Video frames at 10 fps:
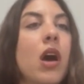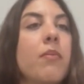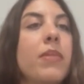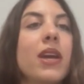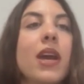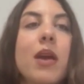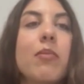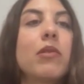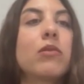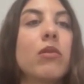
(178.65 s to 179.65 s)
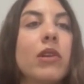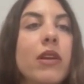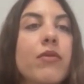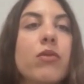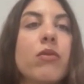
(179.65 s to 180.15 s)
being able to
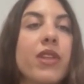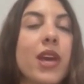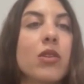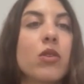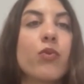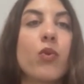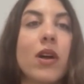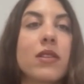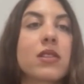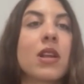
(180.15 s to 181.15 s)
live to the end of one's